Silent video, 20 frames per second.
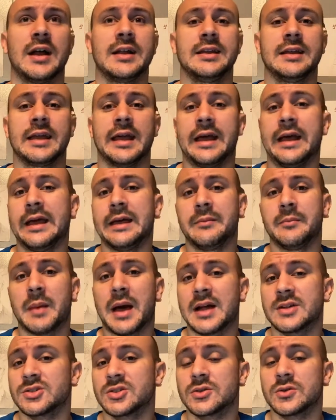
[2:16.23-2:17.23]
a
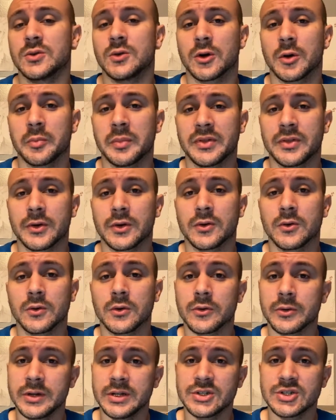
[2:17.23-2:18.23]
magical or mythical
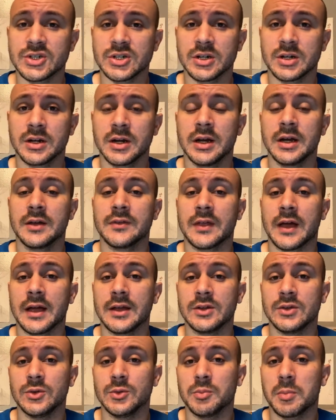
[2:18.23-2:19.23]
creature that
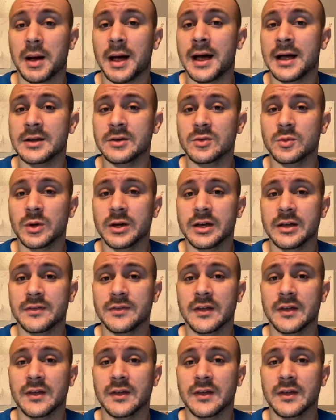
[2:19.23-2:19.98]
you bond with,